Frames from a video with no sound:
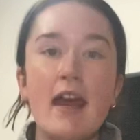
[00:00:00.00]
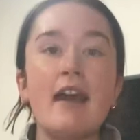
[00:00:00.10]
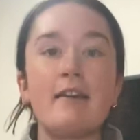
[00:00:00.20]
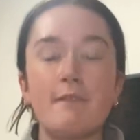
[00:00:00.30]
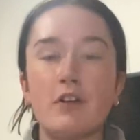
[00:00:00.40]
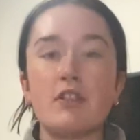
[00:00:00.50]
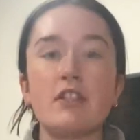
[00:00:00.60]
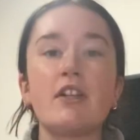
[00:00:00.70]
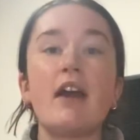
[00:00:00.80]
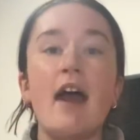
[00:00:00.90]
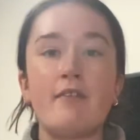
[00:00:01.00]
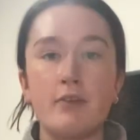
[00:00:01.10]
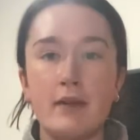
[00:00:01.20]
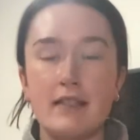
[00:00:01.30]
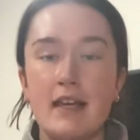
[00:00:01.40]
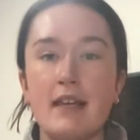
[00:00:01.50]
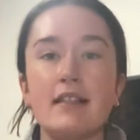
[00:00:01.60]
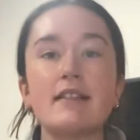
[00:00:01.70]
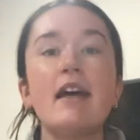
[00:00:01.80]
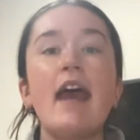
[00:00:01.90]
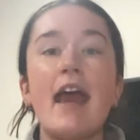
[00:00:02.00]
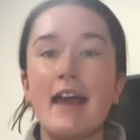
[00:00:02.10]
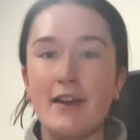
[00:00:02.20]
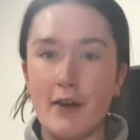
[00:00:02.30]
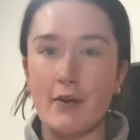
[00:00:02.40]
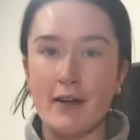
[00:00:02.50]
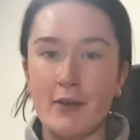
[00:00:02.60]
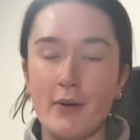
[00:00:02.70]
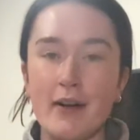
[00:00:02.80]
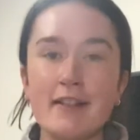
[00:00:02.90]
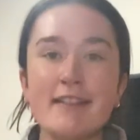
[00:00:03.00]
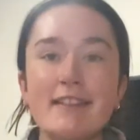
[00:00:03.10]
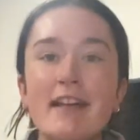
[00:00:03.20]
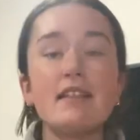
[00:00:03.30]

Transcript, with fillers: and in first year everyone takes a coding course.